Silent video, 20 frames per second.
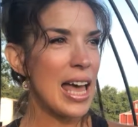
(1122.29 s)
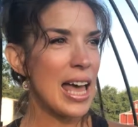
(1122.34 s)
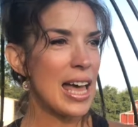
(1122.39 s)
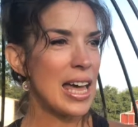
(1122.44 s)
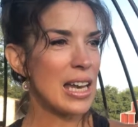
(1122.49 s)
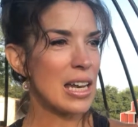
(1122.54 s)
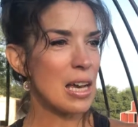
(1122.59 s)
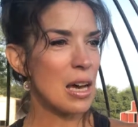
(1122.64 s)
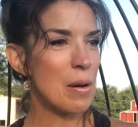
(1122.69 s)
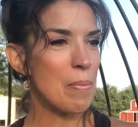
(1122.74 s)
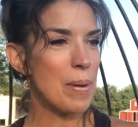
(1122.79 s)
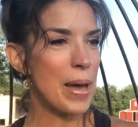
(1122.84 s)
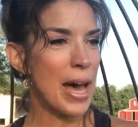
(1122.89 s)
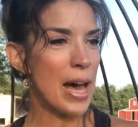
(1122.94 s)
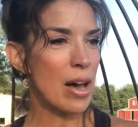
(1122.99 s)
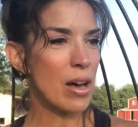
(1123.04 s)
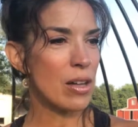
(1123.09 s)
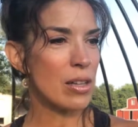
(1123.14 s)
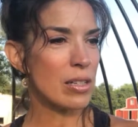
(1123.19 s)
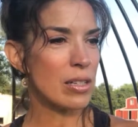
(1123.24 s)
and
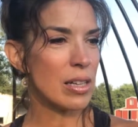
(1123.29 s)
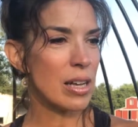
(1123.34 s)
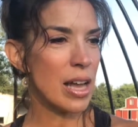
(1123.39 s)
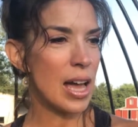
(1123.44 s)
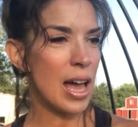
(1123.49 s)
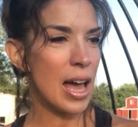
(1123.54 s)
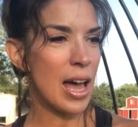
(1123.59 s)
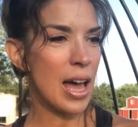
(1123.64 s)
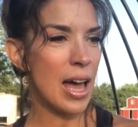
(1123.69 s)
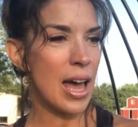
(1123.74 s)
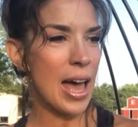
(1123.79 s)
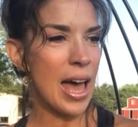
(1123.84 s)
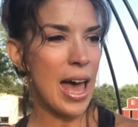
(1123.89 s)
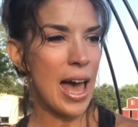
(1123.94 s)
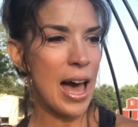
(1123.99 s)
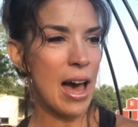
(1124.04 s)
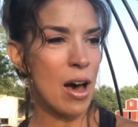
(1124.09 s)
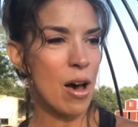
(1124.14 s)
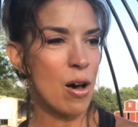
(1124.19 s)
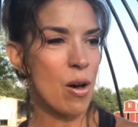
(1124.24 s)
about
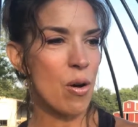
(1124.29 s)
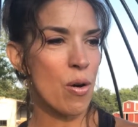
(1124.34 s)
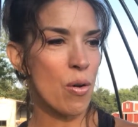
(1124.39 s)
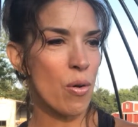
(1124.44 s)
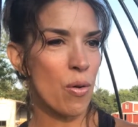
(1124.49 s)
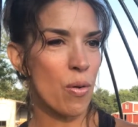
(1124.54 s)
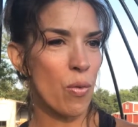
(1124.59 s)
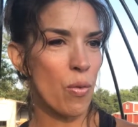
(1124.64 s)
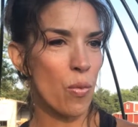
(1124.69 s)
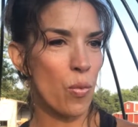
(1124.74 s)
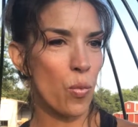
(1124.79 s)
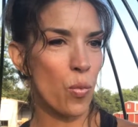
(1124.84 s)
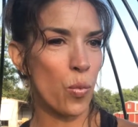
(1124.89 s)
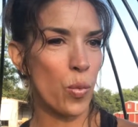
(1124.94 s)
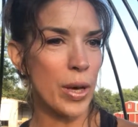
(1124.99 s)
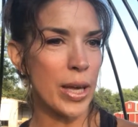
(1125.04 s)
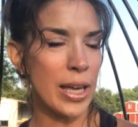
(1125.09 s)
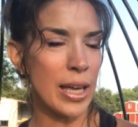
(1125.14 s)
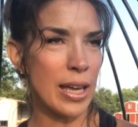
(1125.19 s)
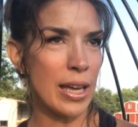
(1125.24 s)
how
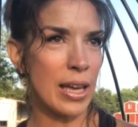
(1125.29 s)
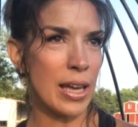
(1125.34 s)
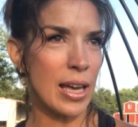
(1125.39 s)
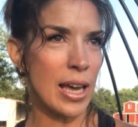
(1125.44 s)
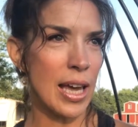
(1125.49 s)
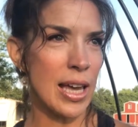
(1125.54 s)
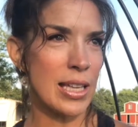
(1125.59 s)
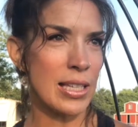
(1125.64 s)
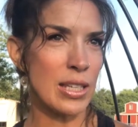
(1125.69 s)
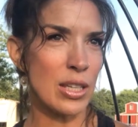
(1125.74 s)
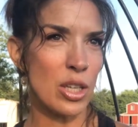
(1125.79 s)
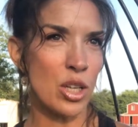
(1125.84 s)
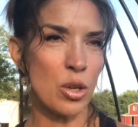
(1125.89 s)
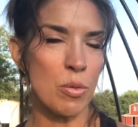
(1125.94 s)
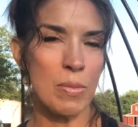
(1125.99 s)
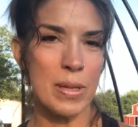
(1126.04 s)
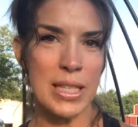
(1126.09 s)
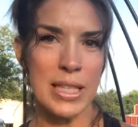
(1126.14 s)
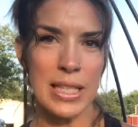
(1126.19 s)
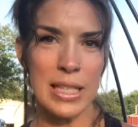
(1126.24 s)
we as
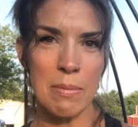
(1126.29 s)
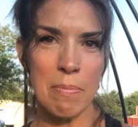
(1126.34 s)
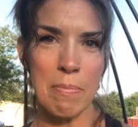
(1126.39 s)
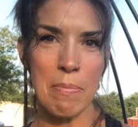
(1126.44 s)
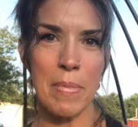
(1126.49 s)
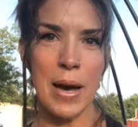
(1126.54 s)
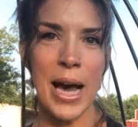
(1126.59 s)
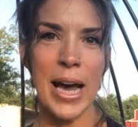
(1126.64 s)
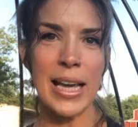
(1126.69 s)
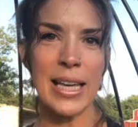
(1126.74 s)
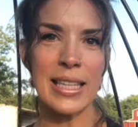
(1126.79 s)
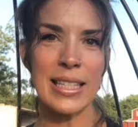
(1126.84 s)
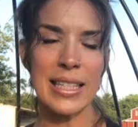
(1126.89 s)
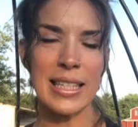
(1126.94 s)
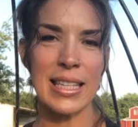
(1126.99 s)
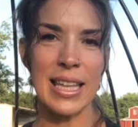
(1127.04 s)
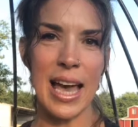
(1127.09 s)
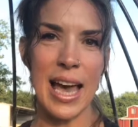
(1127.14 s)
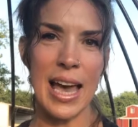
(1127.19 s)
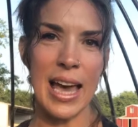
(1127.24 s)
humans might
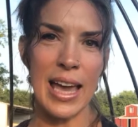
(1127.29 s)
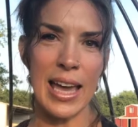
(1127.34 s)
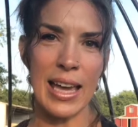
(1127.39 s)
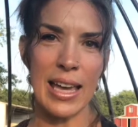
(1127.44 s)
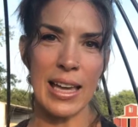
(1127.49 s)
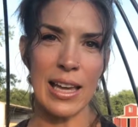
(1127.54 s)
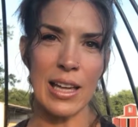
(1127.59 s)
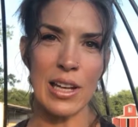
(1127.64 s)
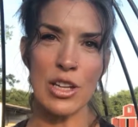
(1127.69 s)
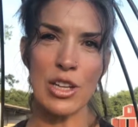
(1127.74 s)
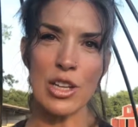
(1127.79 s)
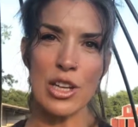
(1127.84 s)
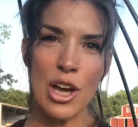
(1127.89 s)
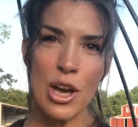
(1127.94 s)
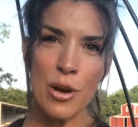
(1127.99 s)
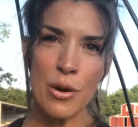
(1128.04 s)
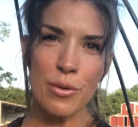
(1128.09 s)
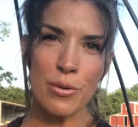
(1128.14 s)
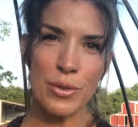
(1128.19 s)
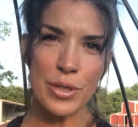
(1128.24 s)
say
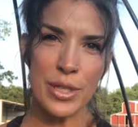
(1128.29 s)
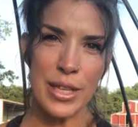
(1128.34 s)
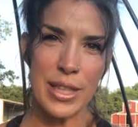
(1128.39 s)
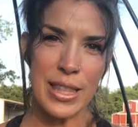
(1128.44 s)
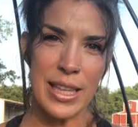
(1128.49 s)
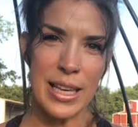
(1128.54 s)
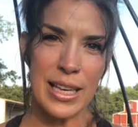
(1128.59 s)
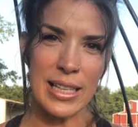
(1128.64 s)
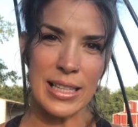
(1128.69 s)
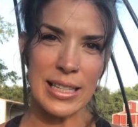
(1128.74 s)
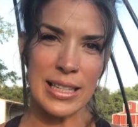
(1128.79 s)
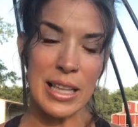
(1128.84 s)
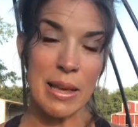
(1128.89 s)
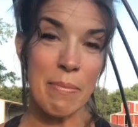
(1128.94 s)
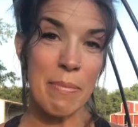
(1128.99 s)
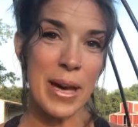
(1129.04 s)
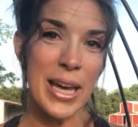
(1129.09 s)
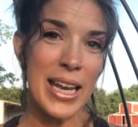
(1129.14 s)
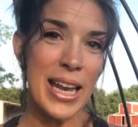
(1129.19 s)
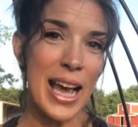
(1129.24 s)
no to things that
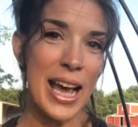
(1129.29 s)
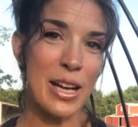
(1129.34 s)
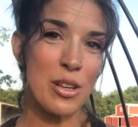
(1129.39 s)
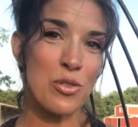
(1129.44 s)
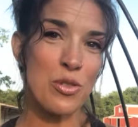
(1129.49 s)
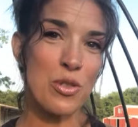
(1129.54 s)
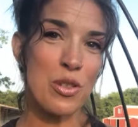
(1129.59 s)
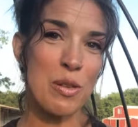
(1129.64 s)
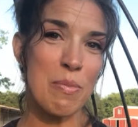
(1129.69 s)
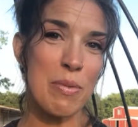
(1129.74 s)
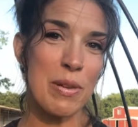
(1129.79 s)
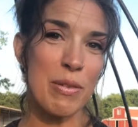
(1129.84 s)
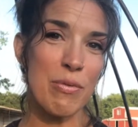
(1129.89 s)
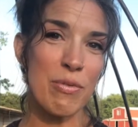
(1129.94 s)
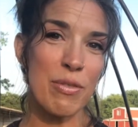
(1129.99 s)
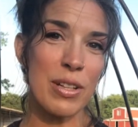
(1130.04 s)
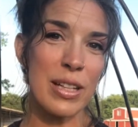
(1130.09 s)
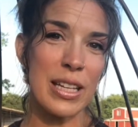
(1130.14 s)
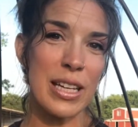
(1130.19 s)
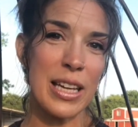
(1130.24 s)
might actually be
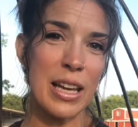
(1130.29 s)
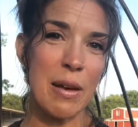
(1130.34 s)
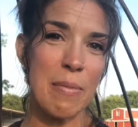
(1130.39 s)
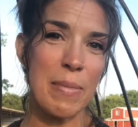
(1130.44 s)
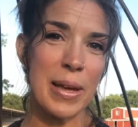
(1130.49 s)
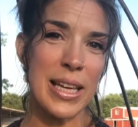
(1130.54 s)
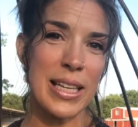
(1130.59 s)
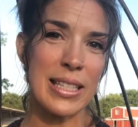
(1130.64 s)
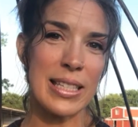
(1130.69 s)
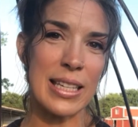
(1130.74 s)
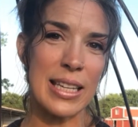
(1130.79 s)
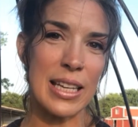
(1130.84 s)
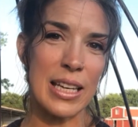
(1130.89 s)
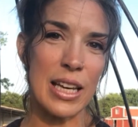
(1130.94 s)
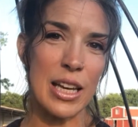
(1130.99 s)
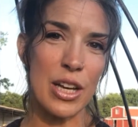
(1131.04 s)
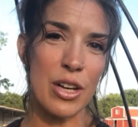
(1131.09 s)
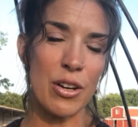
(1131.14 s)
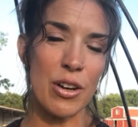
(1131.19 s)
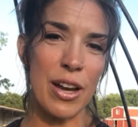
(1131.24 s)
really amazing
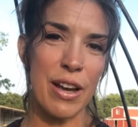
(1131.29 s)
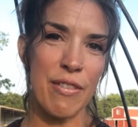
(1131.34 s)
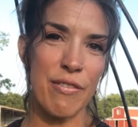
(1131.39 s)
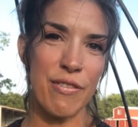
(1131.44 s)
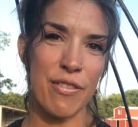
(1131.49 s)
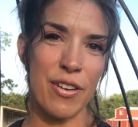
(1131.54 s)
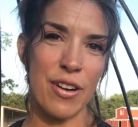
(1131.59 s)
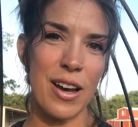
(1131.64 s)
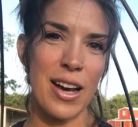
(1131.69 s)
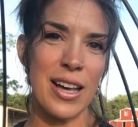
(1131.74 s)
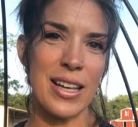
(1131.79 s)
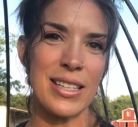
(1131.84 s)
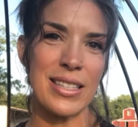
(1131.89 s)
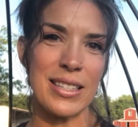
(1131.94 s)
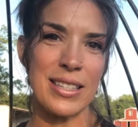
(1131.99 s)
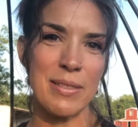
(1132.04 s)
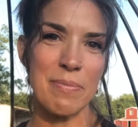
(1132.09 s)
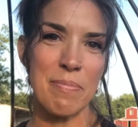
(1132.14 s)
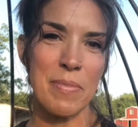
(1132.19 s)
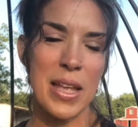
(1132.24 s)
and great for
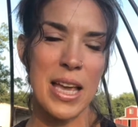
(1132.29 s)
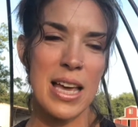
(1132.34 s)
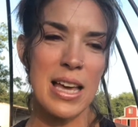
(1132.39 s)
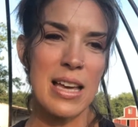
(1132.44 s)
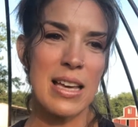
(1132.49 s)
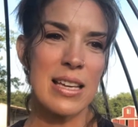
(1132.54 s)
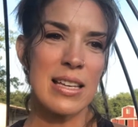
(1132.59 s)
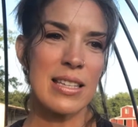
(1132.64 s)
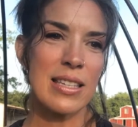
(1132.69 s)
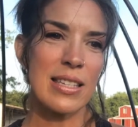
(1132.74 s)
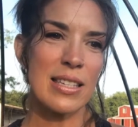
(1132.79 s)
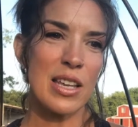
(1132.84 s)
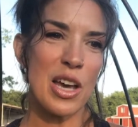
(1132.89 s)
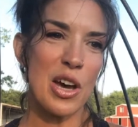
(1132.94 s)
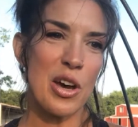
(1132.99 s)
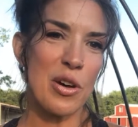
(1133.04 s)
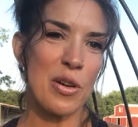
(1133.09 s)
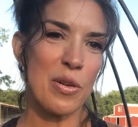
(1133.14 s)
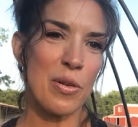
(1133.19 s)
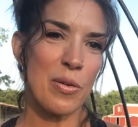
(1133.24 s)
us.
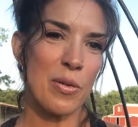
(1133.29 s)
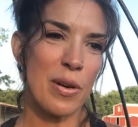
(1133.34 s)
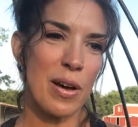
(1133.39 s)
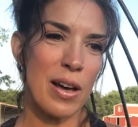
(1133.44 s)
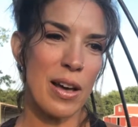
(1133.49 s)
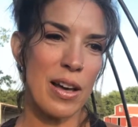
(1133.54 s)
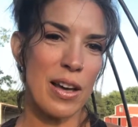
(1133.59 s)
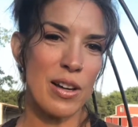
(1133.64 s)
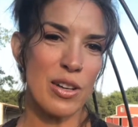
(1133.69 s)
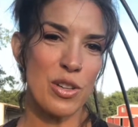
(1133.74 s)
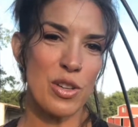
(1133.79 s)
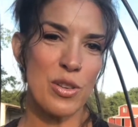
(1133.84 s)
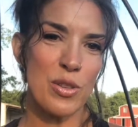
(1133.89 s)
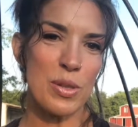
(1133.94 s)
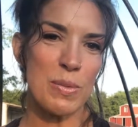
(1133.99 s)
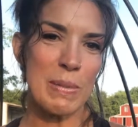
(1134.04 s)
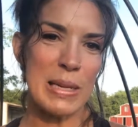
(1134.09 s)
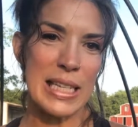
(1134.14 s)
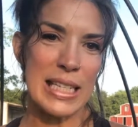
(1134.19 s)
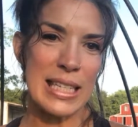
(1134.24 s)
So I'll
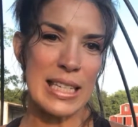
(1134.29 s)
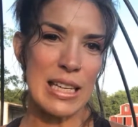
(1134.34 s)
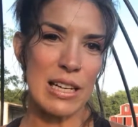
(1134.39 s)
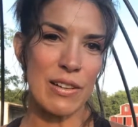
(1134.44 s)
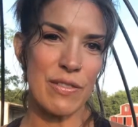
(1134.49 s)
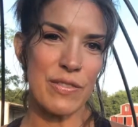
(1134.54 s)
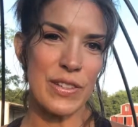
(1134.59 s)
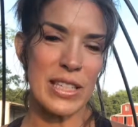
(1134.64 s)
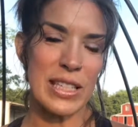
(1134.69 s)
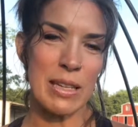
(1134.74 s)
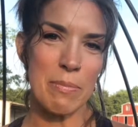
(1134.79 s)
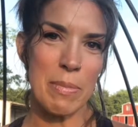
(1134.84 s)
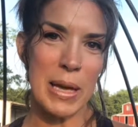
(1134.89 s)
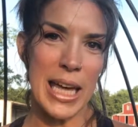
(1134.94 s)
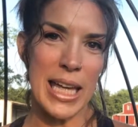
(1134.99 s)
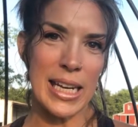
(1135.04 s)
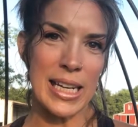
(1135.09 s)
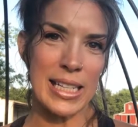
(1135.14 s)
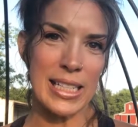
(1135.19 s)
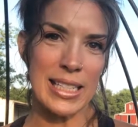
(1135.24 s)
use myself as a
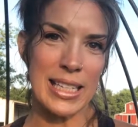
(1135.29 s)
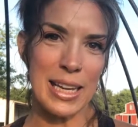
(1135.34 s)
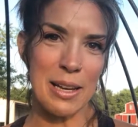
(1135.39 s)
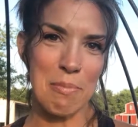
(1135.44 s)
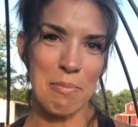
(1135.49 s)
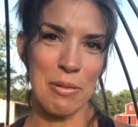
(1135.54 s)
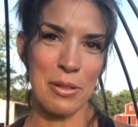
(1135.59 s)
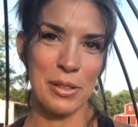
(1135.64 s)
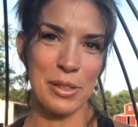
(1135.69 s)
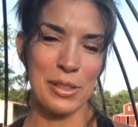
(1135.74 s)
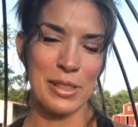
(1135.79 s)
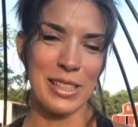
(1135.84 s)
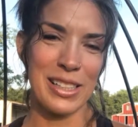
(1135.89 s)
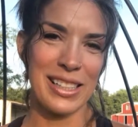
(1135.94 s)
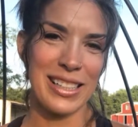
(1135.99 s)
bad example.